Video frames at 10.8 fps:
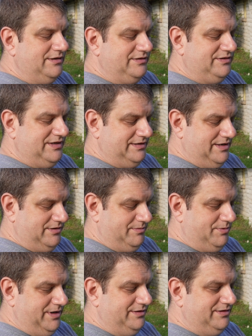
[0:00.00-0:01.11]
600
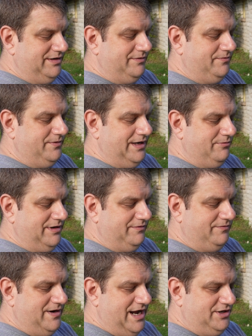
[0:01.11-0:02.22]
points if we
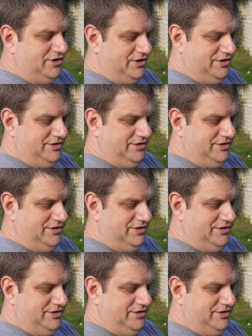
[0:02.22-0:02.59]
refresh.